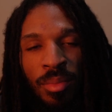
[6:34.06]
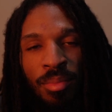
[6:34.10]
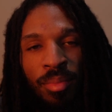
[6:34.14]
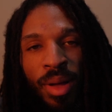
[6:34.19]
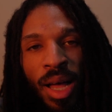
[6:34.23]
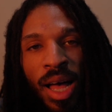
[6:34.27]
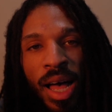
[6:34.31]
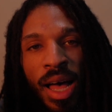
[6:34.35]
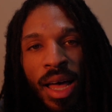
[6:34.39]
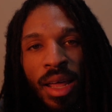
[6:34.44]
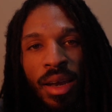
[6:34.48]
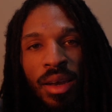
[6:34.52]

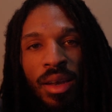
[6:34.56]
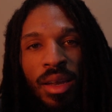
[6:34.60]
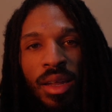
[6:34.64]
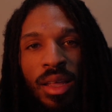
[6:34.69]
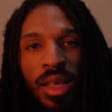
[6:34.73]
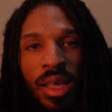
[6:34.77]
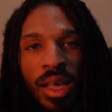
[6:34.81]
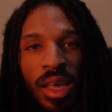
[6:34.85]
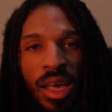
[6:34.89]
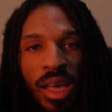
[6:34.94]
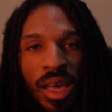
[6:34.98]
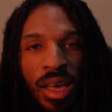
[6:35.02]
mind
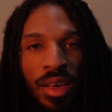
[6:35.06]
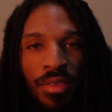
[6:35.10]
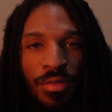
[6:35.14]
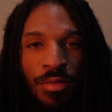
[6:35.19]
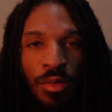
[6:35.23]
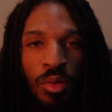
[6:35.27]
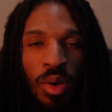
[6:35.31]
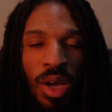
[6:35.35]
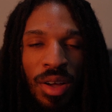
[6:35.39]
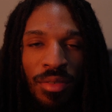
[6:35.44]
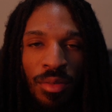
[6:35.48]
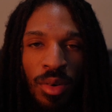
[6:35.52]
if
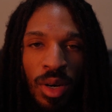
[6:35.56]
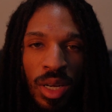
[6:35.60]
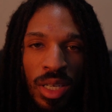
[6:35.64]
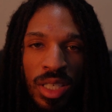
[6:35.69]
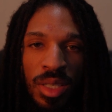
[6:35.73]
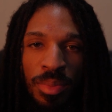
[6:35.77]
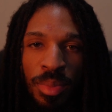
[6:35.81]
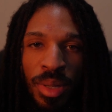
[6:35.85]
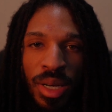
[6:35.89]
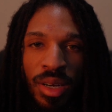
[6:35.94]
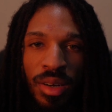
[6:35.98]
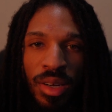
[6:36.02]
you ever
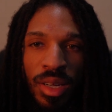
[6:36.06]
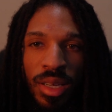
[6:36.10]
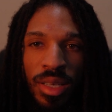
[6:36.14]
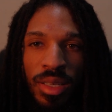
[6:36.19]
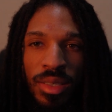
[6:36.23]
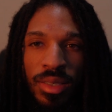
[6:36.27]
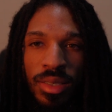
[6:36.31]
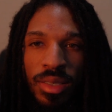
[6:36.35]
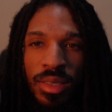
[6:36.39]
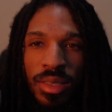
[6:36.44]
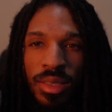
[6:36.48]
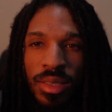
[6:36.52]

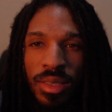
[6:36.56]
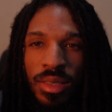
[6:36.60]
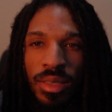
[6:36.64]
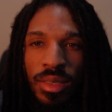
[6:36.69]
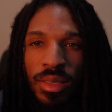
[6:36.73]
experience.